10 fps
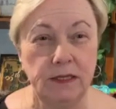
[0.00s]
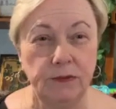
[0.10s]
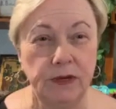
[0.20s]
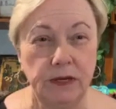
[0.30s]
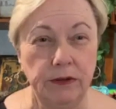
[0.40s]
that
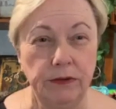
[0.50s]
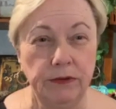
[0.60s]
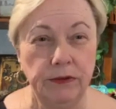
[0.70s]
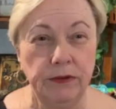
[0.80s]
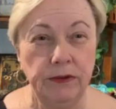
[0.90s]
we do,
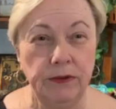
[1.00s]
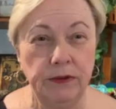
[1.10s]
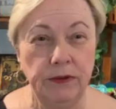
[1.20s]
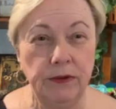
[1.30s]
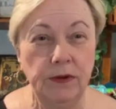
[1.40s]

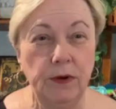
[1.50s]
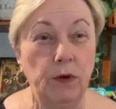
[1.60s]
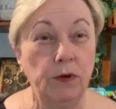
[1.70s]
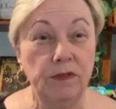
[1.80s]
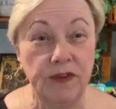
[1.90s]

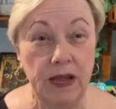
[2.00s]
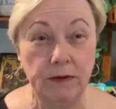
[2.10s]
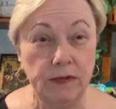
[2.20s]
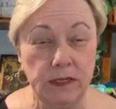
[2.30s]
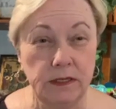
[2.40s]
or the
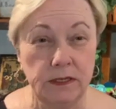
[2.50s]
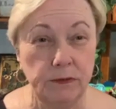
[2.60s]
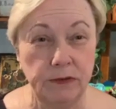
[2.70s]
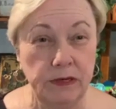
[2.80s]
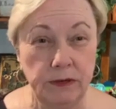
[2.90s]
viruses that
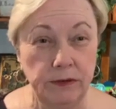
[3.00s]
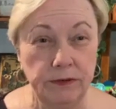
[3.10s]
we do,